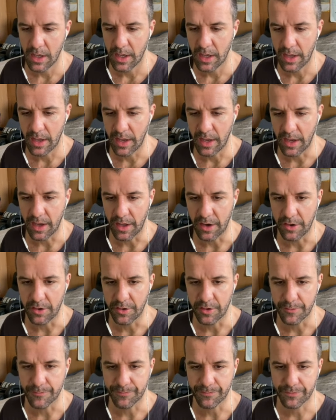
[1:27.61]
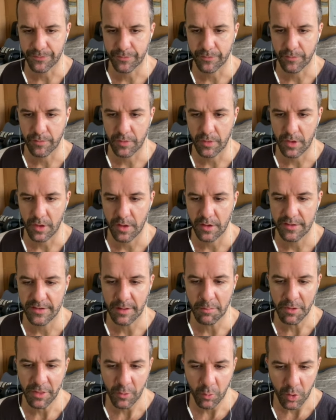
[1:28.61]
And
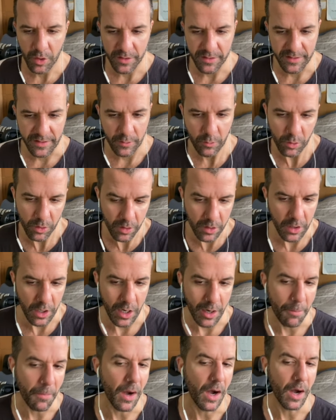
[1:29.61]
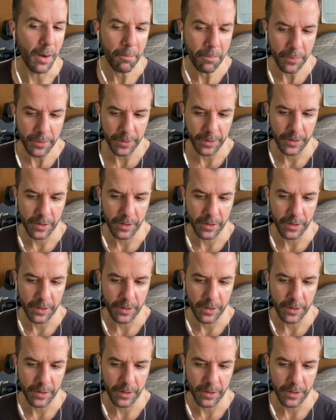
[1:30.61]
some of the ones that will come up